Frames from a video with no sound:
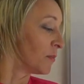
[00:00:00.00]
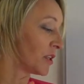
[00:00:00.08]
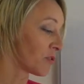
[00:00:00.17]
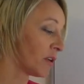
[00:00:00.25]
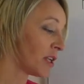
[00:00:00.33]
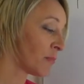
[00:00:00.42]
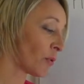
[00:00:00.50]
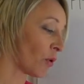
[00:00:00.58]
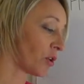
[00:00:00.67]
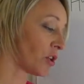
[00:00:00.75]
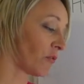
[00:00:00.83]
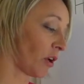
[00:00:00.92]
But it's really
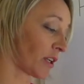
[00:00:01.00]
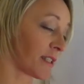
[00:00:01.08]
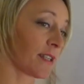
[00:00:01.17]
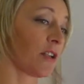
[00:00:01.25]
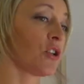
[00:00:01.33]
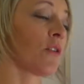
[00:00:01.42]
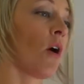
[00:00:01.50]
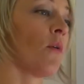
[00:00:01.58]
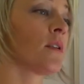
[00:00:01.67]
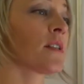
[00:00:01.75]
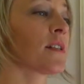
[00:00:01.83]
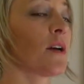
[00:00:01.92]
important, like I said, you've got to
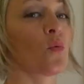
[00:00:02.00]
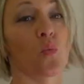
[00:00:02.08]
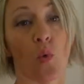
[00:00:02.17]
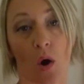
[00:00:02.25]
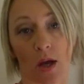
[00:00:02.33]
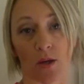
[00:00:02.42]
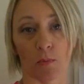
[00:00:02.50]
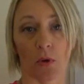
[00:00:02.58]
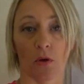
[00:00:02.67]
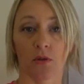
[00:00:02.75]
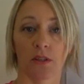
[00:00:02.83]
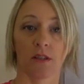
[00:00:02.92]
understand why you're
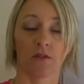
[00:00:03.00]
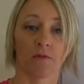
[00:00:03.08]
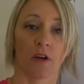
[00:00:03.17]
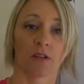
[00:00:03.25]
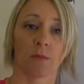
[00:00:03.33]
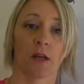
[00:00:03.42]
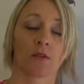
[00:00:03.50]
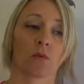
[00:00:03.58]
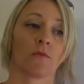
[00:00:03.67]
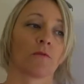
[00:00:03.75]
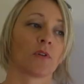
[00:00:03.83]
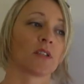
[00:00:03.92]
bloated in the first place,
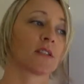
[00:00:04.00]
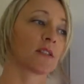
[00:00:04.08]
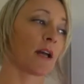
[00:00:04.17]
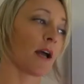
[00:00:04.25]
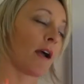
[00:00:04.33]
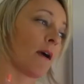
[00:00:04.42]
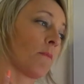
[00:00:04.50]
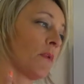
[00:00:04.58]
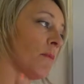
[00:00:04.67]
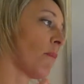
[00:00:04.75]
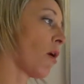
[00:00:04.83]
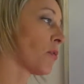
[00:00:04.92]
whether it's
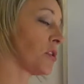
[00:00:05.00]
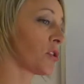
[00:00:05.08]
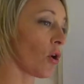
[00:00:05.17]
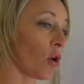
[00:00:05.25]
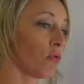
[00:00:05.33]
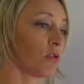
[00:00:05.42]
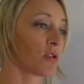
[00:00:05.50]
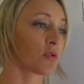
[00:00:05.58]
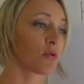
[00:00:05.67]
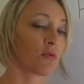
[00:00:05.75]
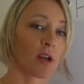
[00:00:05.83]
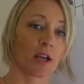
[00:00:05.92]
a mild intolerance
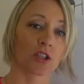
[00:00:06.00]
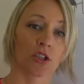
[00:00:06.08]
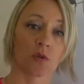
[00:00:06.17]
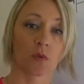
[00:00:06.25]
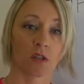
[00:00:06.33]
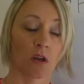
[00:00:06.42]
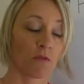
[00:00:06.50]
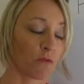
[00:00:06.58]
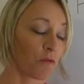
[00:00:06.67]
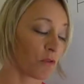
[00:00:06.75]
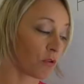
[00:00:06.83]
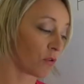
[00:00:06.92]
or reaction to a certain
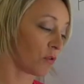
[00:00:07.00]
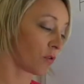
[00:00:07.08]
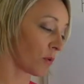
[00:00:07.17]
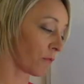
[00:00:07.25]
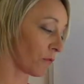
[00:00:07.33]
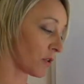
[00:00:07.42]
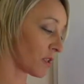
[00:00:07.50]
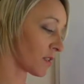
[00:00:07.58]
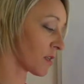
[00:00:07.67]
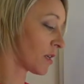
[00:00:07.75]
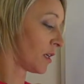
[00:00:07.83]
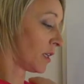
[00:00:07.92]
food, whether
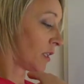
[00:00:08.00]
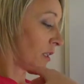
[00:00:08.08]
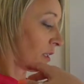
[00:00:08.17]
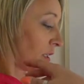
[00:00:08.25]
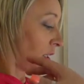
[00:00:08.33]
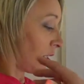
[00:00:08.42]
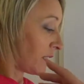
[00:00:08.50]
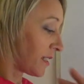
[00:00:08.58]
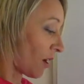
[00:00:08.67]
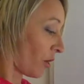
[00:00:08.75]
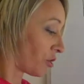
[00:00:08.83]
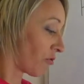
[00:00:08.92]
it's
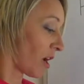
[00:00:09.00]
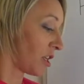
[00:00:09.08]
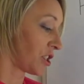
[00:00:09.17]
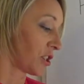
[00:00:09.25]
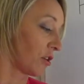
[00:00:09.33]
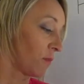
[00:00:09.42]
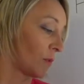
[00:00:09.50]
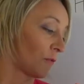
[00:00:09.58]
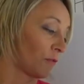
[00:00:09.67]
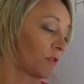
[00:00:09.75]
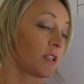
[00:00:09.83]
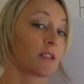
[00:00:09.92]
dehydration,
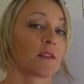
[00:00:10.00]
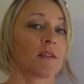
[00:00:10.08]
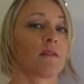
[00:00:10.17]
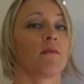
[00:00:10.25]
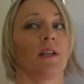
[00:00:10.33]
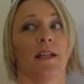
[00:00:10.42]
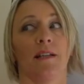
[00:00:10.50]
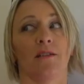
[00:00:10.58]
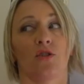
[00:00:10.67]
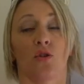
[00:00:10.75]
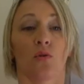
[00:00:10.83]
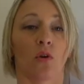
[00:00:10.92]
whether it's
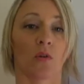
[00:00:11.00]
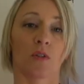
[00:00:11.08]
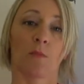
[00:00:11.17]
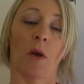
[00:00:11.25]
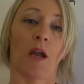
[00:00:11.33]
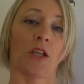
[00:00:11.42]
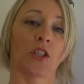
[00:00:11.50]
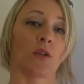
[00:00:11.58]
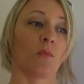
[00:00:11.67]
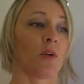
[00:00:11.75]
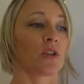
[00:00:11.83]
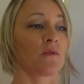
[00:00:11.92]
linked to
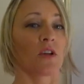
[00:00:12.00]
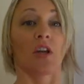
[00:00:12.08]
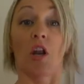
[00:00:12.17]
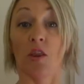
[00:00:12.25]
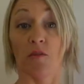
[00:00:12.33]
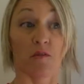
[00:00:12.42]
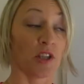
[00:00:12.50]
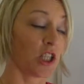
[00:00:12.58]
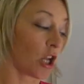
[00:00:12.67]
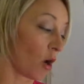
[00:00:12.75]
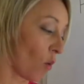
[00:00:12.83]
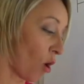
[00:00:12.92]
constipation, which I've done another
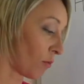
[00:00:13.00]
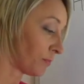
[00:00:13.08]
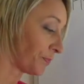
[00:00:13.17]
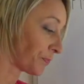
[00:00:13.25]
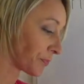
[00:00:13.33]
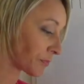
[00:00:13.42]
video on,